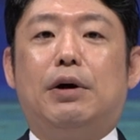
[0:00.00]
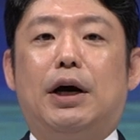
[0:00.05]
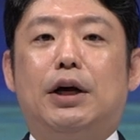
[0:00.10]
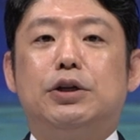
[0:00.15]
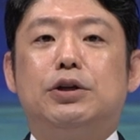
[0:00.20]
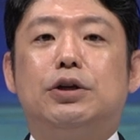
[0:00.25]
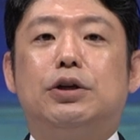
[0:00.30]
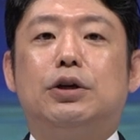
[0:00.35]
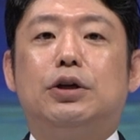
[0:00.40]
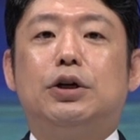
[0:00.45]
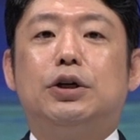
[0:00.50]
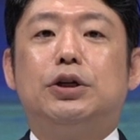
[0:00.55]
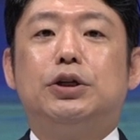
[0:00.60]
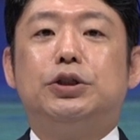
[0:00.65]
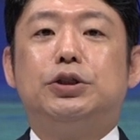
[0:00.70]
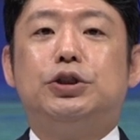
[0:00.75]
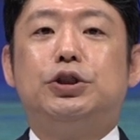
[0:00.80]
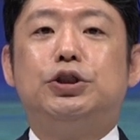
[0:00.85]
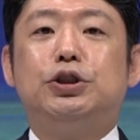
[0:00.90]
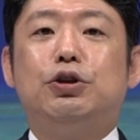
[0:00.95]
income
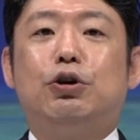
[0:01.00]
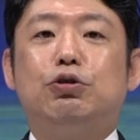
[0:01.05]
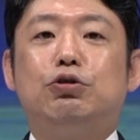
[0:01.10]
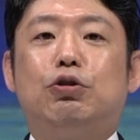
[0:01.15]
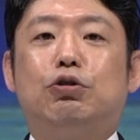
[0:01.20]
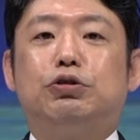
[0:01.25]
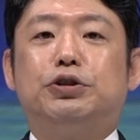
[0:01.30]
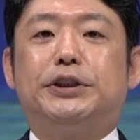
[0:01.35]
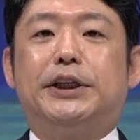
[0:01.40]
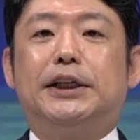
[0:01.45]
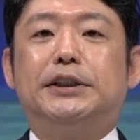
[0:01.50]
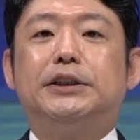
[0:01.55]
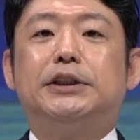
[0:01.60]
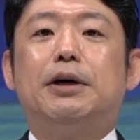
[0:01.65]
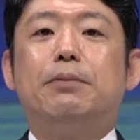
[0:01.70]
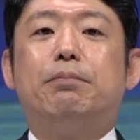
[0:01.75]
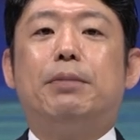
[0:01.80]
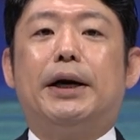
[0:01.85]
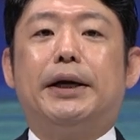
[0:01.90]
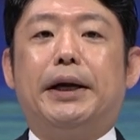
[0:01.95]
was
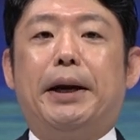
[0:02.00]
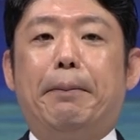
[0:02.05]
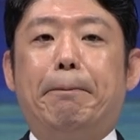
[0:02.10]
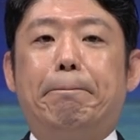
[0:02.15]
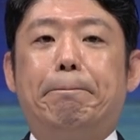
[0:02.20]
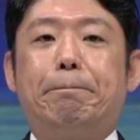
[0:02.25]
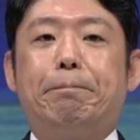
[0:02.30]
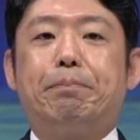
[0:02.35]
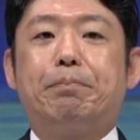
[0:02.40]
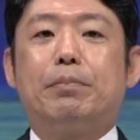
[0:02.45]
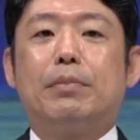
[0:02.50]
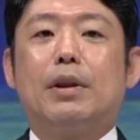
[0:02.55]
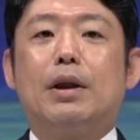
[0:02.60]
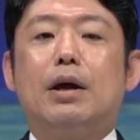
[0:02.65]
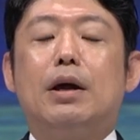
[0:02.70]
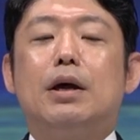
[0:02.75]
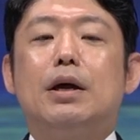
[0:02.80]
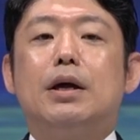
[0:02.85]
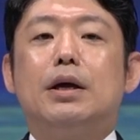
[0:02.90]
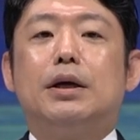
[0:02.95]
1.63 billion yen,